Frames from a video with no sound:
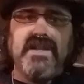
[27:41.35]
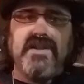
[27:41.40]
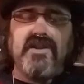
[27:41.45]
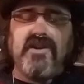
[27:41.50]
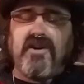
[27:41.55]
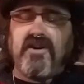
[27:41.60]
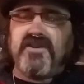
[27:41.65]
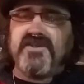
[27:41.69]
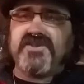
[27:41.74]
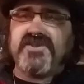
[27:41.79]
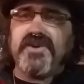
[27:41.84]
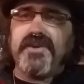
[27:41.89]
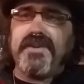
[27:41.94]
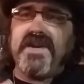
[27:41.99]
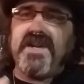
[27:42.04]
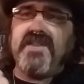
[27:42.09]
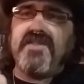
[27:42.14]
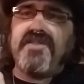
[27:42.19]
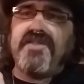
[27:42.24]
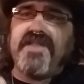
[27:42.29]
There are so
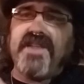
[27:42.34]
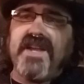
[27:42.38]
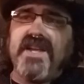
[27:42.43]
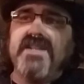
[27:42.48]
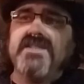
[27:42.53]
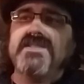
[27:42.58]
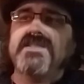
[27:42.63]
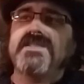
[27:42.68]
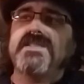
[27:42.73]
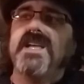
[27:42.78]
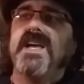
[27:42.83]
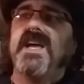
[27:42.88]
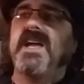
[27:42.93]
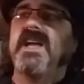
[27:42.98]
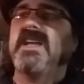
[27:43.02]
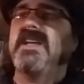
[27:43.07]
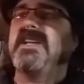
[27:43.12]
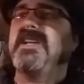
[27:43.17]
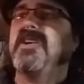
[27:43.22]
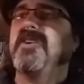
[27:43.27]
many things
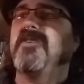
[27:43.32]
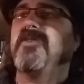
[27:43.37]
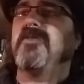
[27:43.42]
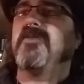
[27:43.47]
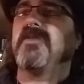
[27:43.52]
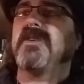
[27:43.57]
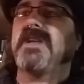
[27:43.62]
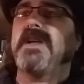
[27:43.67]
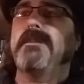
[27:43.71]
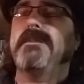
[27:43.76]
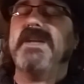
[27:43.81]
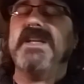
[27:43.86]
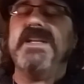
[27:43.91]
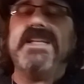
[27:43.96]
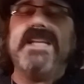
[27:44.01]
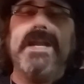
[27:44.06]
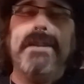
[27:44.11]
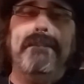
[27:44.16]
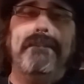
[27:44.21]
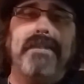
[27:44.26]
that can be
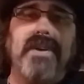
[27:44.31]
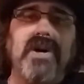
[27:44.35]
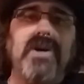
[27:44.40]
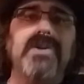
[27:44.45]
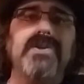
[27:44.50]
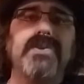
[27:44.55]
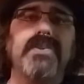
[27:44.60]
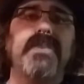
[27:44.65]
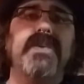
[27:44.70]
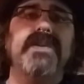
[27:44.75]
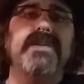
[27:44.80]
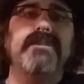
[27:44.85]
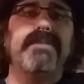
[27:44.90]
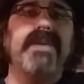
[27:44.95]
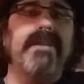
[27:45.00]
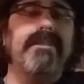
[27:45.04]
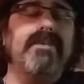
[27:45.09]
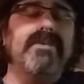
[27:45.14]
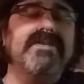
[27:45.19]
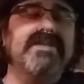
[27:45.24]
debunked when
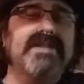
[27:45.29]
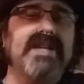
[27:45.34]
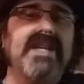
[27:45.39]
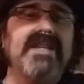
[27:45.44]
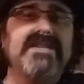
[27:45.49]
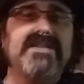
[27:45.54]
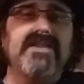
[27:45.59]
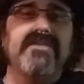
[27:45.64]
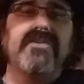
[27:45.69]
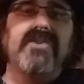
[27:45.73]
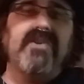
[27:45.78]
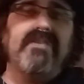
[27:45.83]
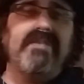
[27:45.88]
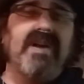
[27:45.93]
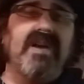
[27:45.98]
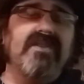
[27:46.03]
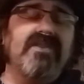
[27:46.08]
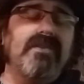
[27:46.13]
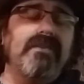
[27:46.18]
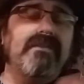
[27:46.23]
people say something
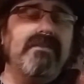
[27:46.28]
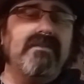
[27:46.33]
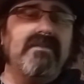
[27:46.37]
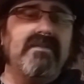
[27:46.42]
about the